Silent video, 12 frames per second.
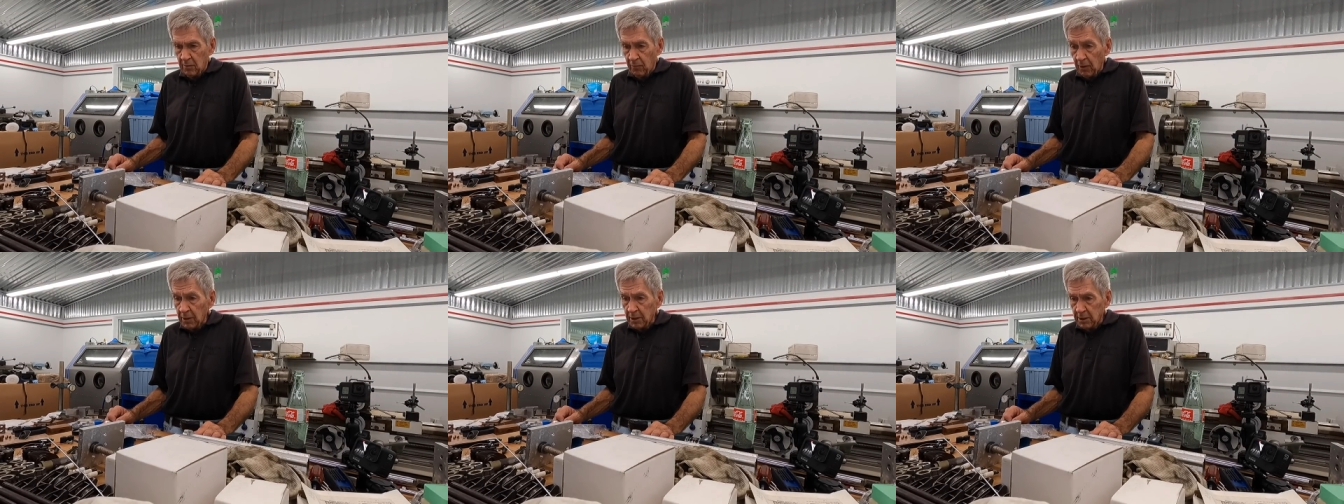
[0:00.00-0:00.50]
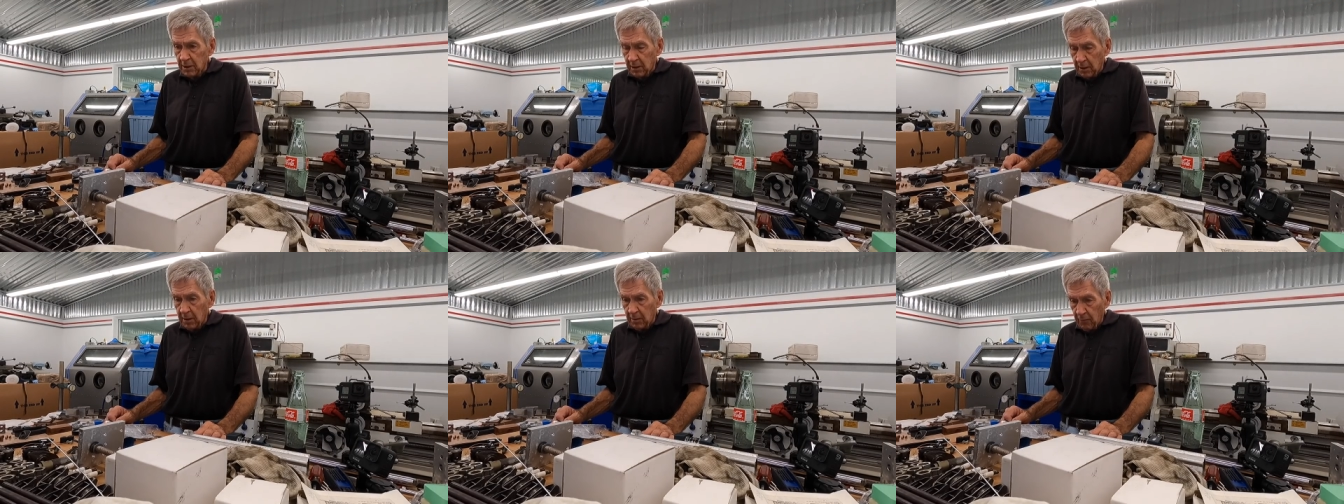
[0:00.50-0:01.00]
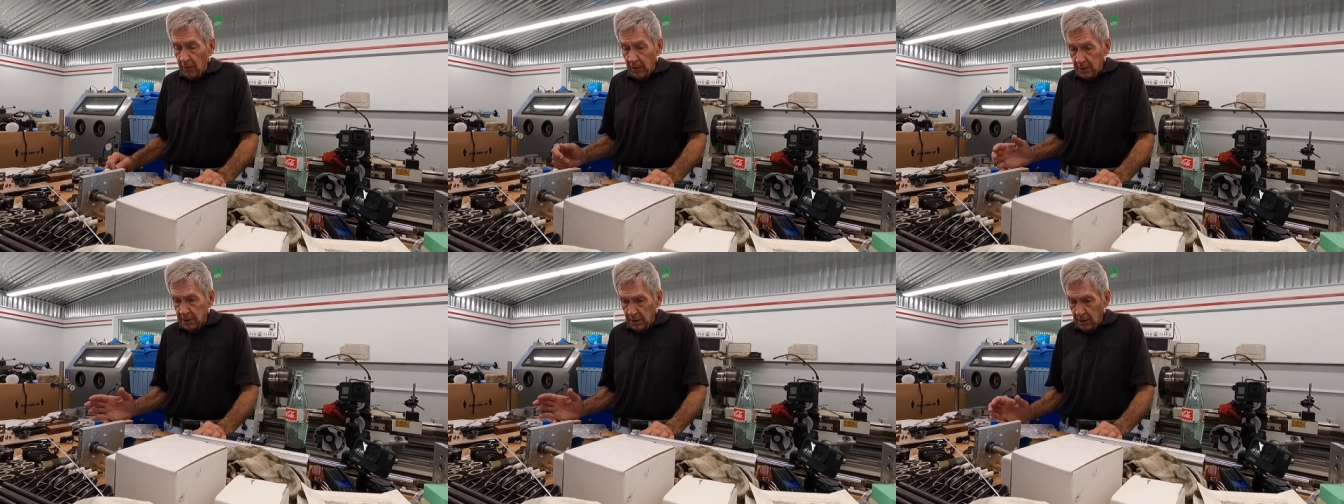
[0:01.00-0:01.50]
realis-
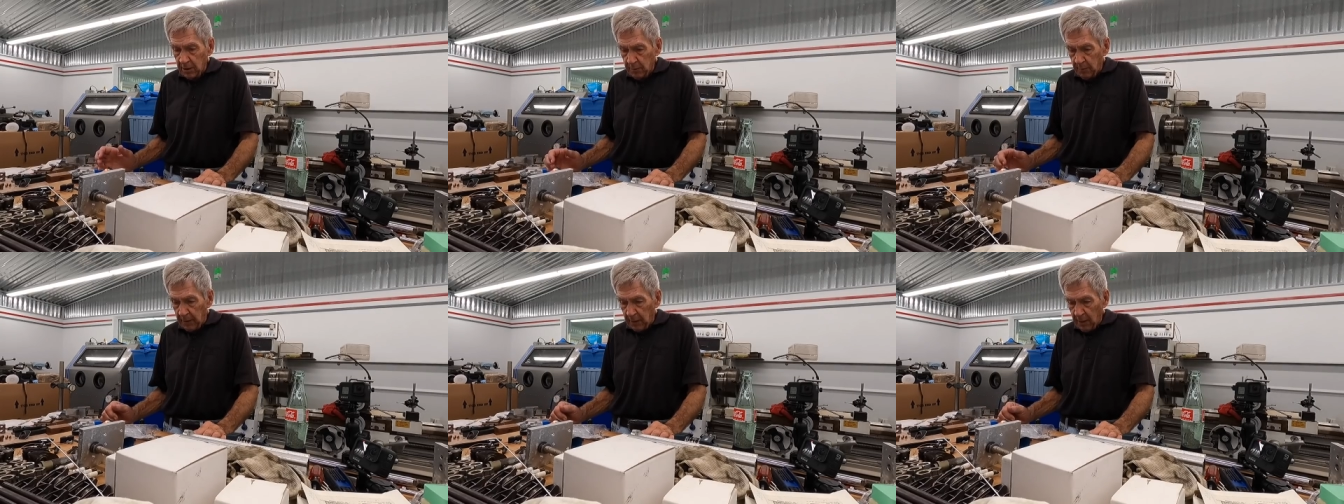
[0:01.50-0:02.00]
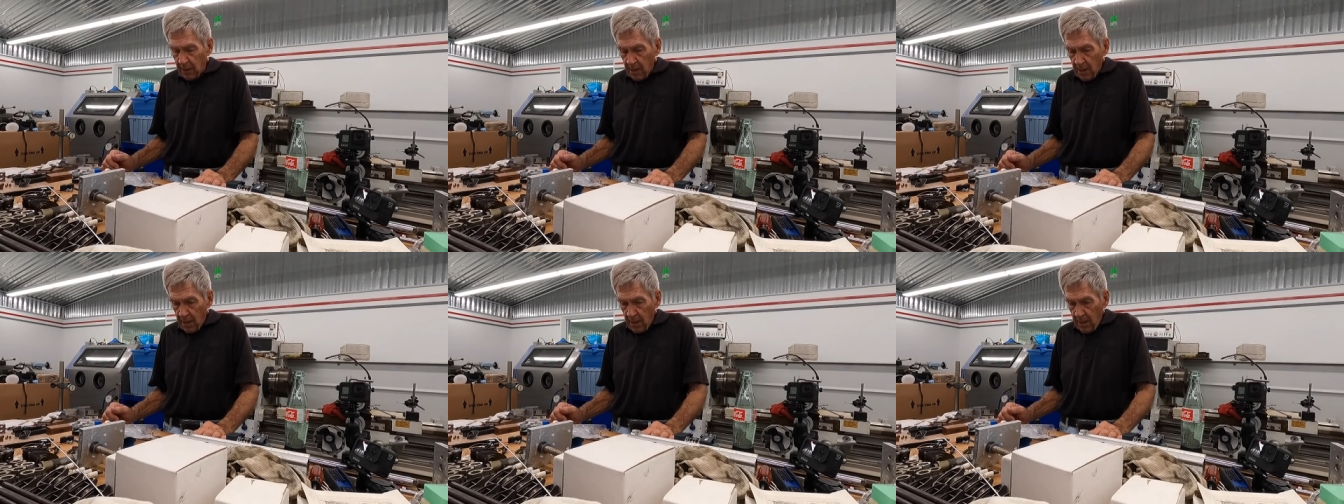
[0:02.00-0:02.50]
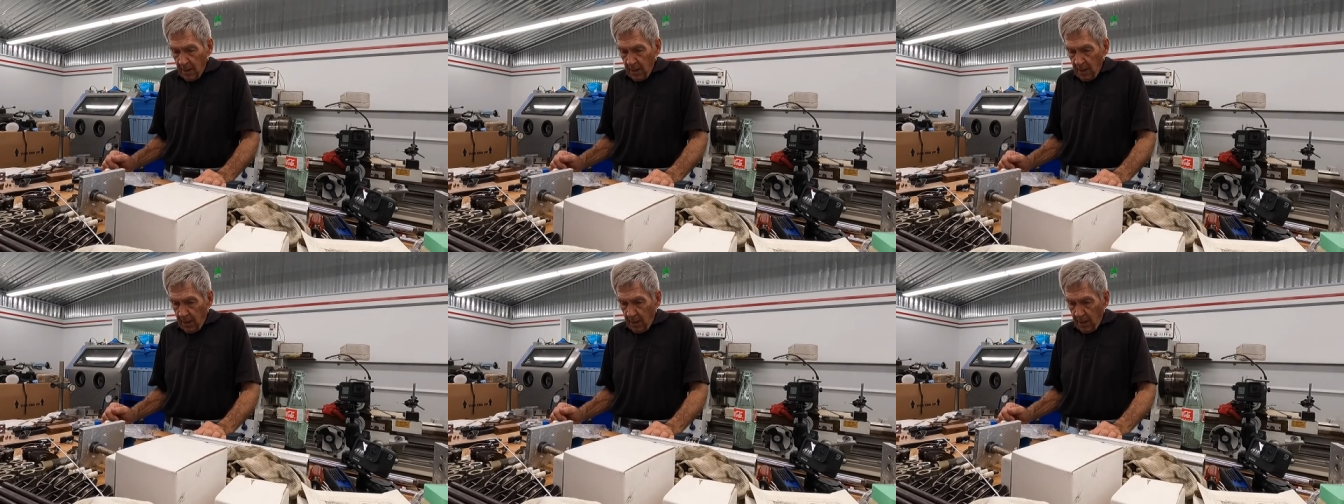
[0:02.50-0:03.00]
realistically speaking,
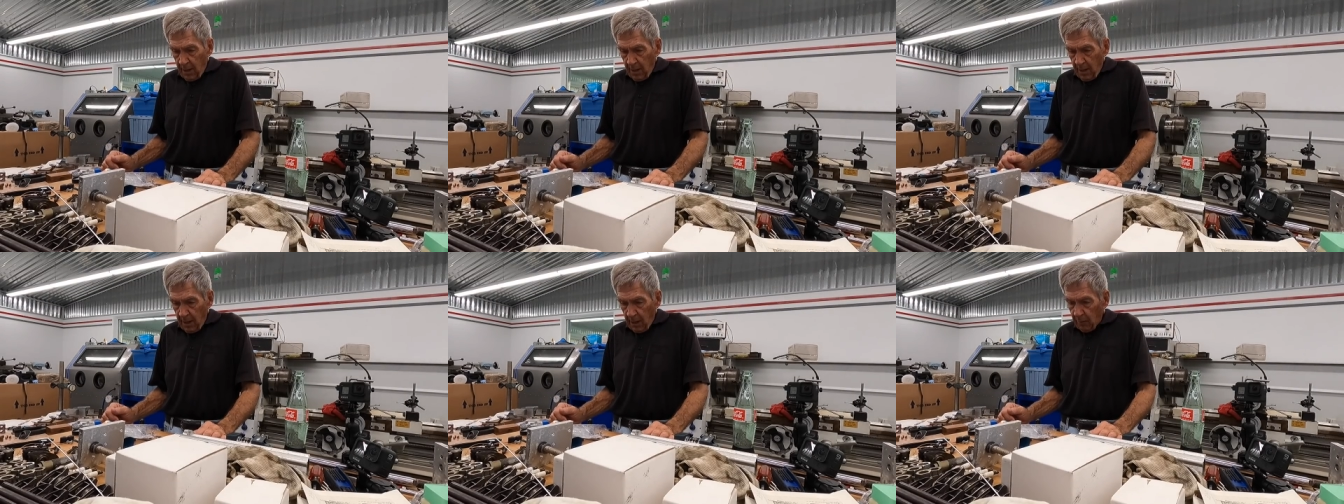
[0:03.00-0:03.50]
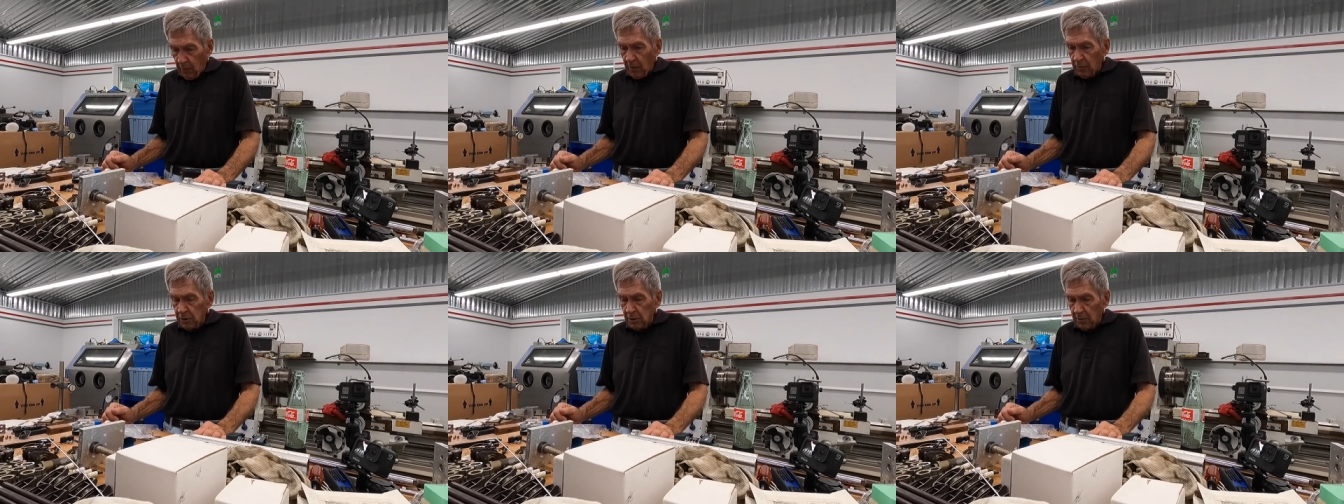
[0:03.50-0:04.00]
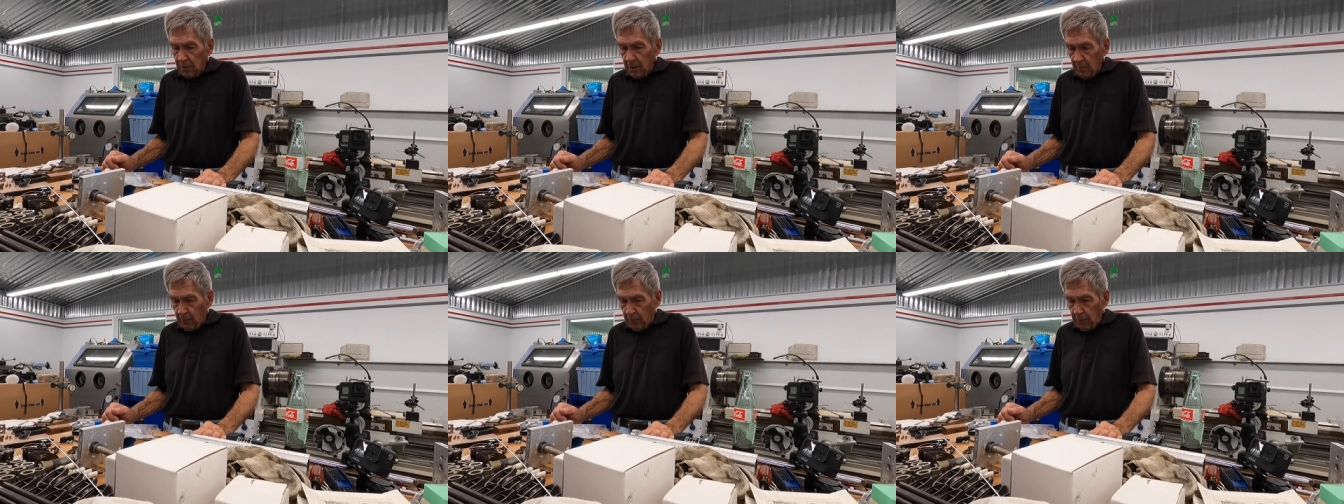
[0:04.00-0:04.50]
and when those start to
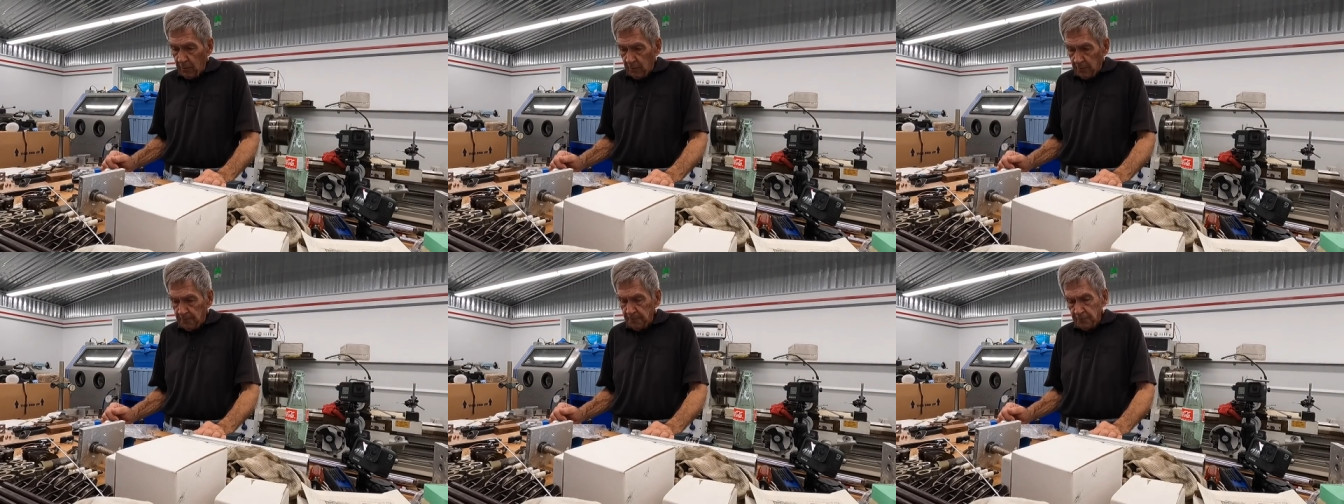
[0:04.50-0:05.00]
come true,